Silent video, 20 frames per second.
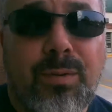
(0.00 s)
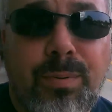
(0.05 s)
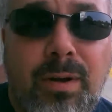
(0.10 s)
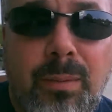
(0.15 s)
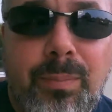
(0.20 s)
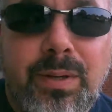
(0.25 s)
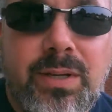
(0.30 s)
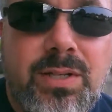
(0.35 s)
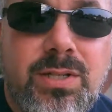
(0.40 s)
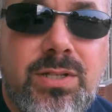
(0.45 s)
the
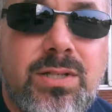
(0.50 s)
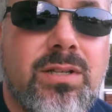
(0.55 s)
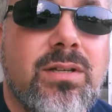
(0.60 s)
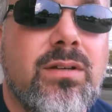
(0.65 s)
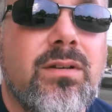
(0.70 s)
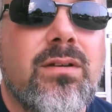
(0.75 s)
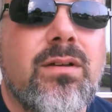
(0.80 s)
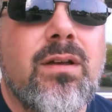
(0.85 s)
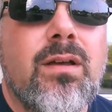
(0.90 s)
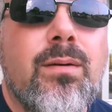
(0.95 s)
Publix
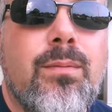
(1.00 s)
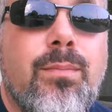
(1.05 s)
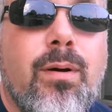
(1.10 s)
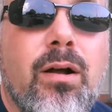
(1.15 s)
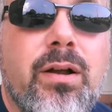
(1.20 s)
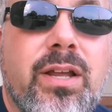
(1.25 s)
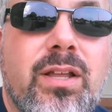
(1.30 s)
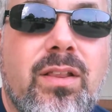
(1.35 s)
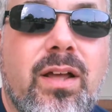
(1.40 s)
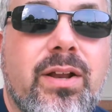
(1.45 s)

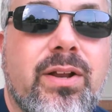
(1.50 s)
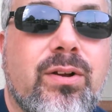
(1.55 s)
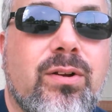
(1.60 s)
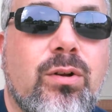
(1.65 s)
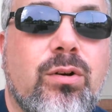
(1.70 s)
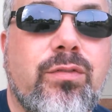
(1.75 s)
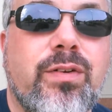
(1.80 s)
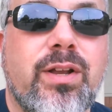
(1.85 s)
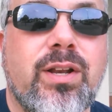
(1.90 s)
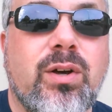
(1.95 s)
parking lot here in
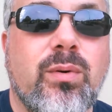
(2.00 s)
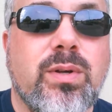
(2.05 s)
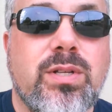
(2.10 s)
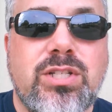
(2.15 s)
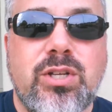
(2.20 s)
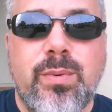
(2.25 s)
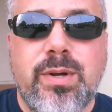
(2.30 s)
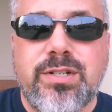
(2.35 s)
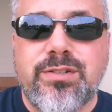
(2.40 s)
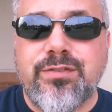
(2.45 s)
Oviedo was
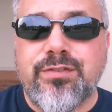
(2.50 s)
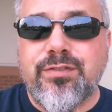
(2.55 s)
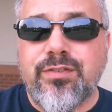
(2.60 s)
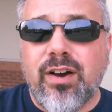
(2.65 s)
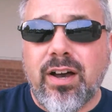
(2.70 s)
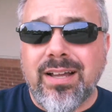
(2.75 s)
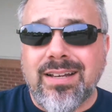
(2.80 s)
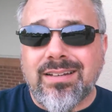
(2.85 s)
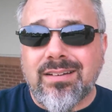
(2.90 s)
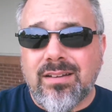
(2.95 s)
so much
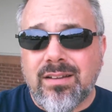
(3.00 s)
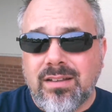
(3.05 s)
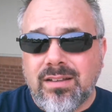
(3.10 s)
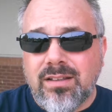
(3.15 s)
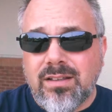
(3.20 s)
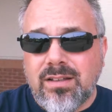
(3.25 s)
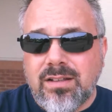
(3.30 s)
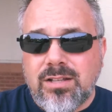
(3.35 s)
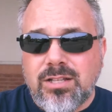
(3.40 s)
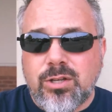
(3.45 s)
fun
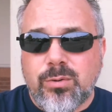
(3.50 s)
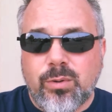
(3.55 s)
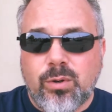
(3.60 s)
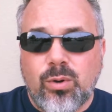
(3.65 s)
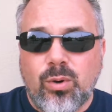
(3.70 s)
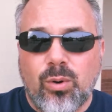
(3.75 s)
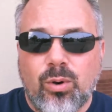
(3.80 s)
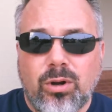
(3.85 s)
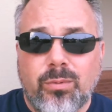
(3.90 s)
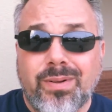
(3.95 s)
to
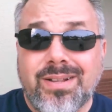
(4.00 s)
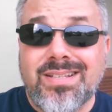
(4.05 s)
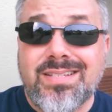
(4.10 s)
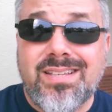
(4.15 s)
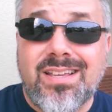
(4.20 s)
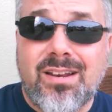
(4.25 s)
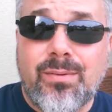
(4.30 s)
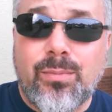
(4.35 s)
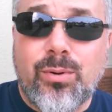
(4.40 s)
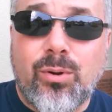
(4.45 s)
record, but
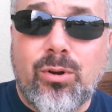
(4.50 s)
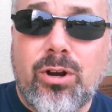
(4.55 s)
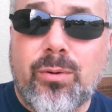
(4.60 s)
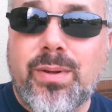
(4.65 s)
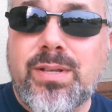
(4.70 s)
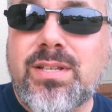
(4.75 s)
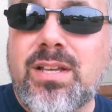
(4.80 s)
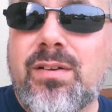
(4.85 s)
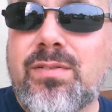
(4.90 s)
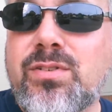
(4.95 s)
instead I'm recording
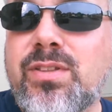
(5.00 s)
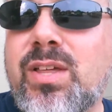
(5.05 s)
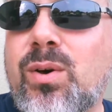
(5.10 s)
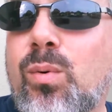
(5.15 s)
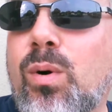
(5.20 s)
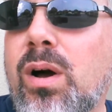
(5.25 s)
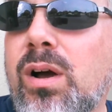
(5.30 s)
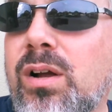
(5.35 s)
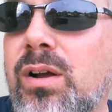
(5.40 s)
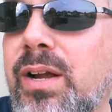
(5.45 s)
myself. So they
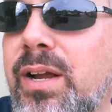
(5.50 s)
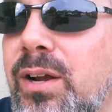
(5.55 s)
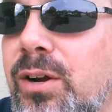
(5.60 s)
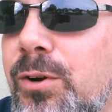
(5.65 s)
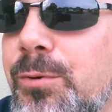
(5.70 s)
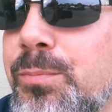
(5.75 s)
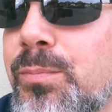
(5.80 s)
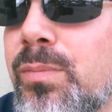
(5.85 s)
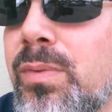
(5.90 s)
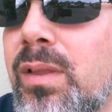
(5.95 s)
walk
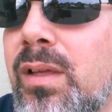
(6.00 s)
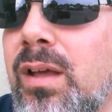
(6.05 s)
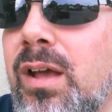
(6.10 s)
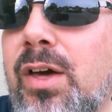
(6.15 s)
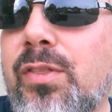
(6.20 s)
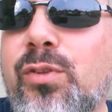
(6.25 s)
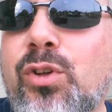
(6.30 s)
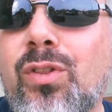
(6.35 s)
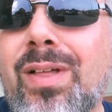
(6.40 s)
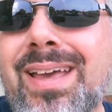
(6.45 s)
here,
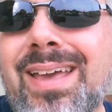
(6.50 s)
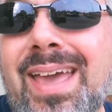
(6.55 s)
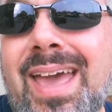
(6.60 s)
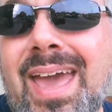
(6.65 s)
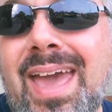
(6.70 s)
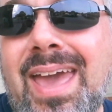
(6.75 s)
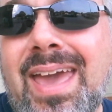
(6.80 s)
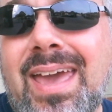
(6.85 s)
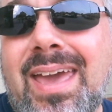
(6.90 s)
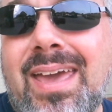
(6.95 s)
and they're like,
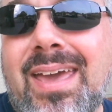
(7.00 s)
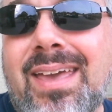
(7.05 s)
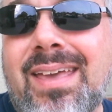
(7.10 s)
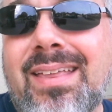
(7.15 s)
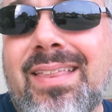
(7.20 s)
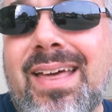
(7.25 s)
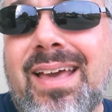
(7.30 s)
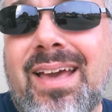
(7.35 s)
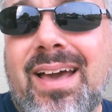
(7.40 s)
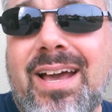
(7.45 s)

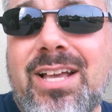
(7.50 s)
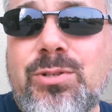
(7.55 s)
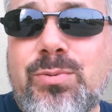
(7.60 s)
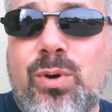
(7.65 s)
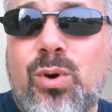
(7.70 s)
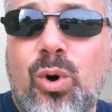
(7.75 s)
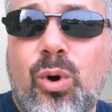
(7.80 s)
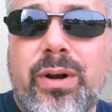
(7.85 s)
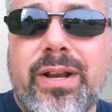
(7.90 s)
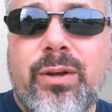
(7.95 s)
hey, that guy's
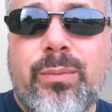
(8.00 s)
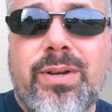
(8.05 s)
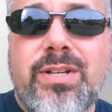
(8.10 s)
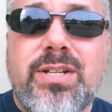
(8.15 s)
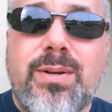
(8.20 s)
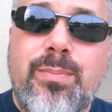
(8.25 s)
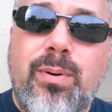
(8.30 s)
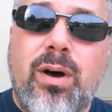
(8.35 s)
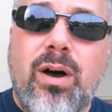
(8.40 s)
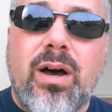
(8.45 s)
recording, we
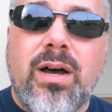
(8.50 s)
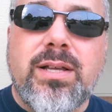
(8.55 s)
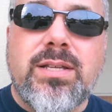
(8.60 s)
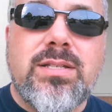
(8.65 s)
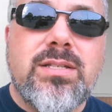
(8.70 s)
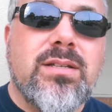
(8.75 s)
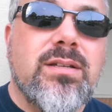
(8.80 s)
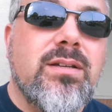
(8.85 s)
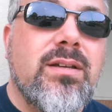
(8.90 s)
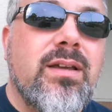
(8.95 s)
should
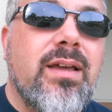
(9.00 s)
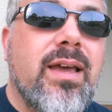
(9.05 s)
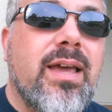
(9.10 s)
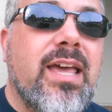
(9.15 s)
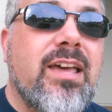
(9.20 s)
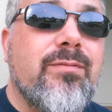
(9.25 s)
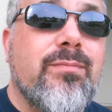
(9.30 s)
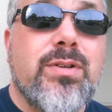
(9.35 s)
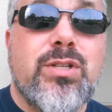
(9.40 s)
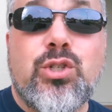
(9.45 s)
pause and
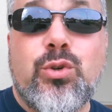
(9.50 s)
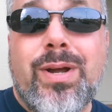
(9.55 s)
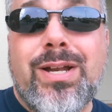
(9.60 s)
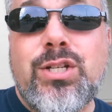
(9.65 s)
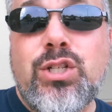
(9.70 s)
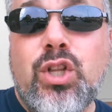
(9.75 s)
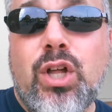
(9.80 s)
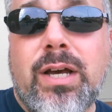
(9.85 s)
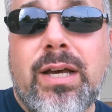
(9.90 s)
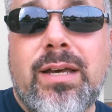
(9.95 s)
give him a
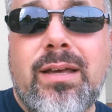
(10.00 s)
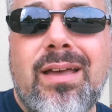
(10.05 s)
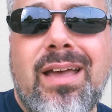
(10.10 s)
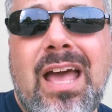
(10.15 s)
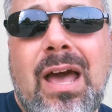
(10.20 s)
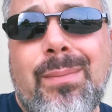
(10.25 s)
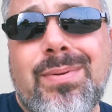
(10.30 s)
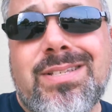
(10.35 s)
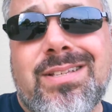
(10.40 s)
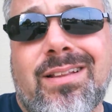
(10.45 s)
strange look.
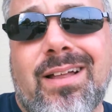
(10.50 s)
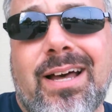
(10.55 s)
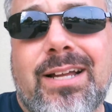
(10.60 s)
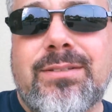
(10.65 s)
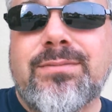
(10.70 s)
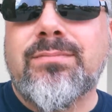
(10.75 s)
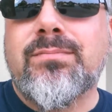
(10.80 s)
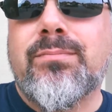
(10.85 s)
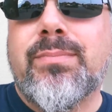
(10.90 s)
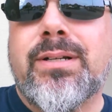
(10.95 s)
Happens a lot,
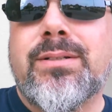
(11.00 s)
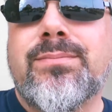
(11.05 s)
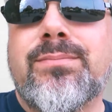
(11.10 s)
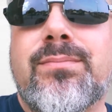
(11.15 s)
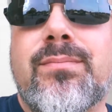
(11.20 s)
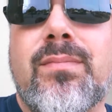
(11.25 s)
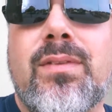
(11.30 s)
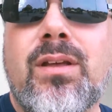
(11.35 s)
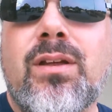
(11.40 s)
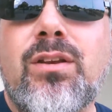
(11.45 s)
but
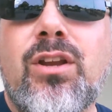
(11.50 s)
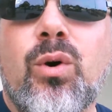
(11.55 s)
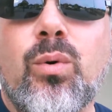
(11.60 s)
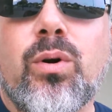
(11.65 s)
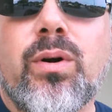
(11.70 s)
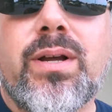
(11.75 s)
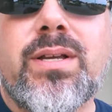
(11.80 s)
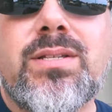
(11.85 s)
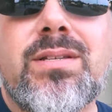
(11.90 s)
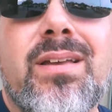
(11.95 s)
no
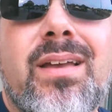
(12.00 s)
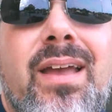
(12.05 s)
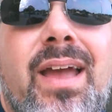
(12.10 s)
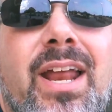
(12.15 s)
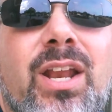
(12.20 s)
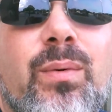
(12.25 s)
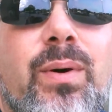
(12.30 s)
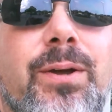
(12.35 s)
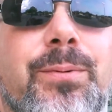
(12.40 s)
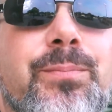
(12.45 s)
worries.
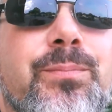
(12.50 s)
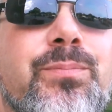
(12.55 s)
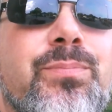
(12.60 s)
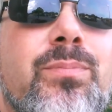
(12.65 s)
Anyway,